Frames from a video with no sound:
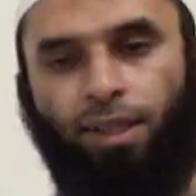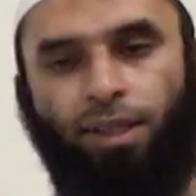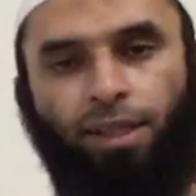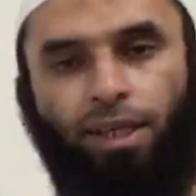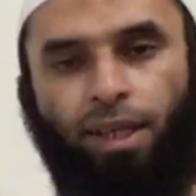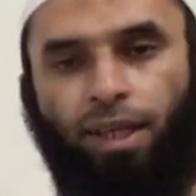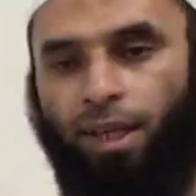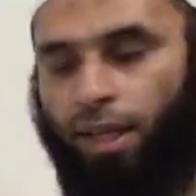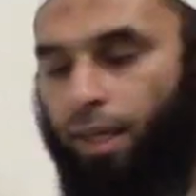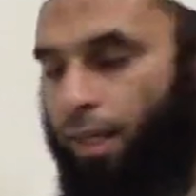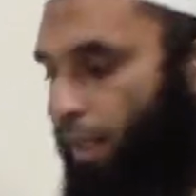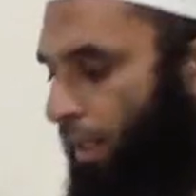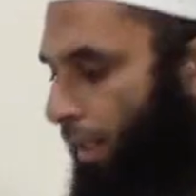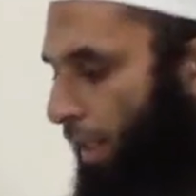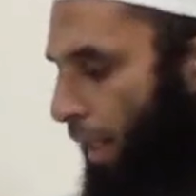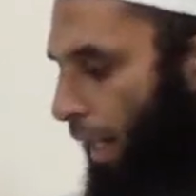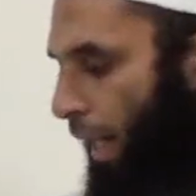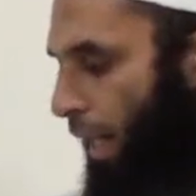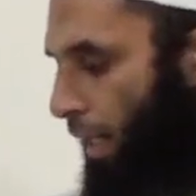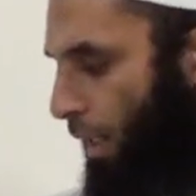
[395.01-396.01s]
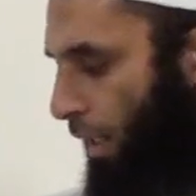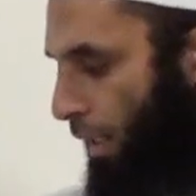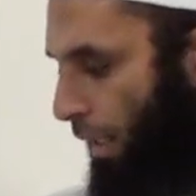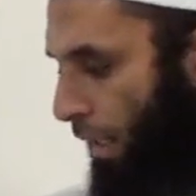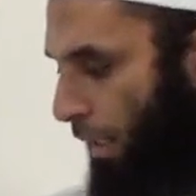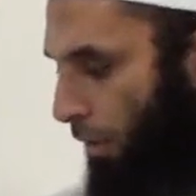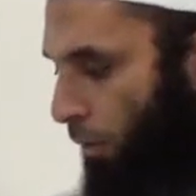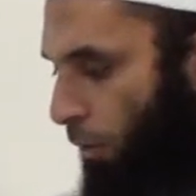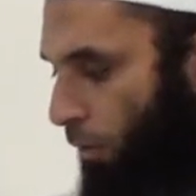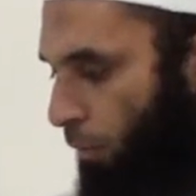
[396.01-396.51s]
ya,
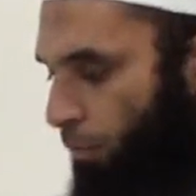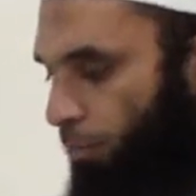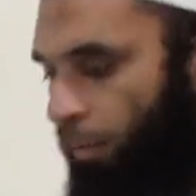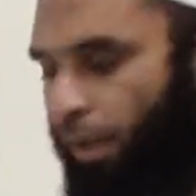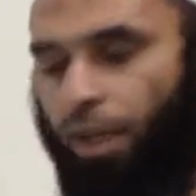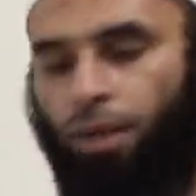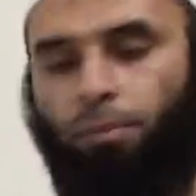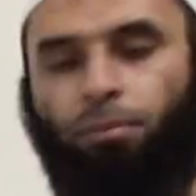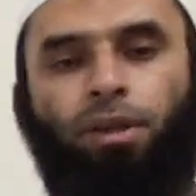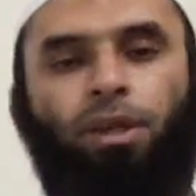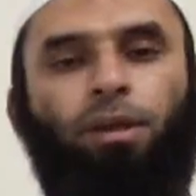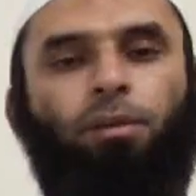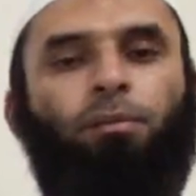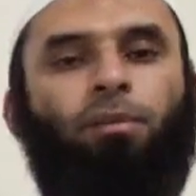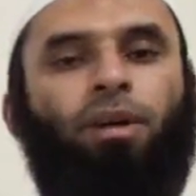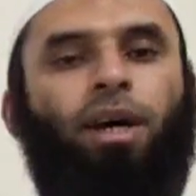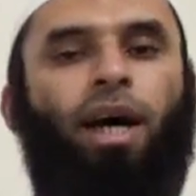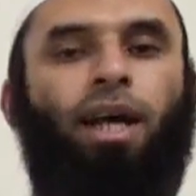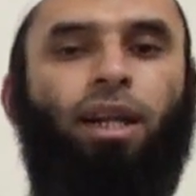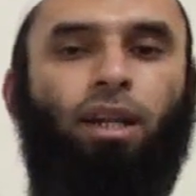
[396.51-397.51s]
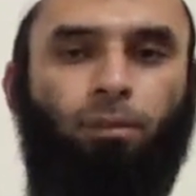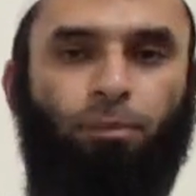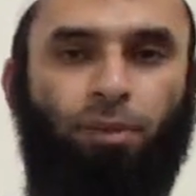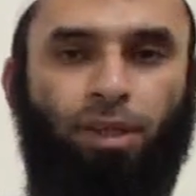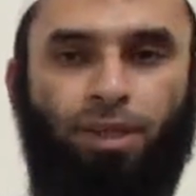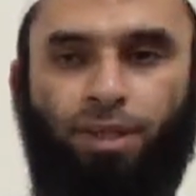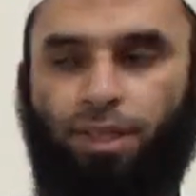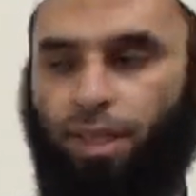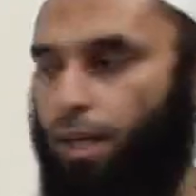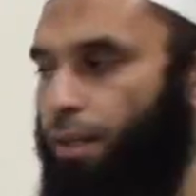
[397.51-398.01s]
al-yawm, and mim,
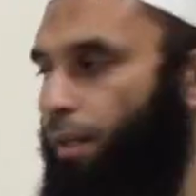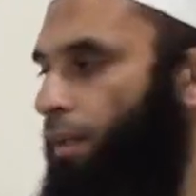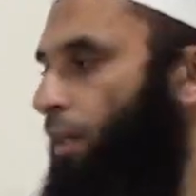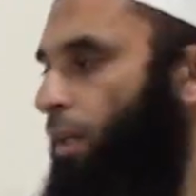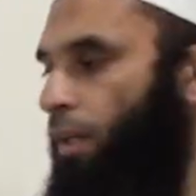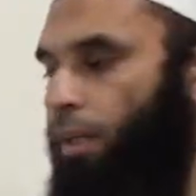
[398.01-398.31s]
al-mizan.